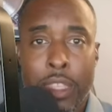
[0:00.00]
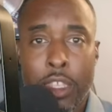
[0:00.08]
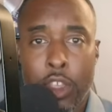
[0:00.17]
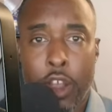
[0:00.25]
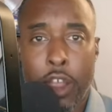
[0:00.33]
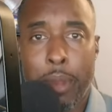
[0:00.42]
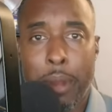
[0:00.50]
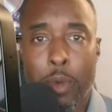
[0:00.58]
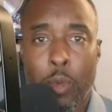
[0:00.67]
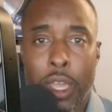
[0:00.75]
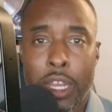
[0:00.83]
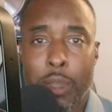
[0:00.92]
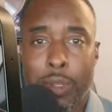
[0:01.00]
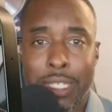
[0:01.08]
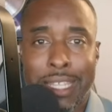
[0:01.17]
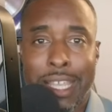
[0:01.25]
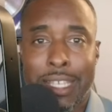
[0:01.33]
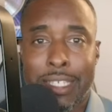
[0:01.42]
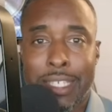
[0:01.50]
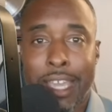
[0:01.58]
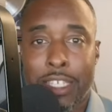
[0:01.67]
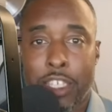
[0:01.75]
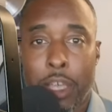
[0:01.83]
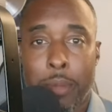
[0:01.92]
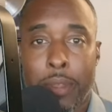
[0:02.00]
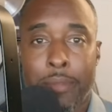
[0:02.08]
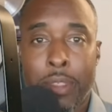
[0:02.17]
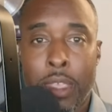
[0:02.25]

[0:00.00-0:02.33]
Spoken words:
You know, I remember when he was at that sack summit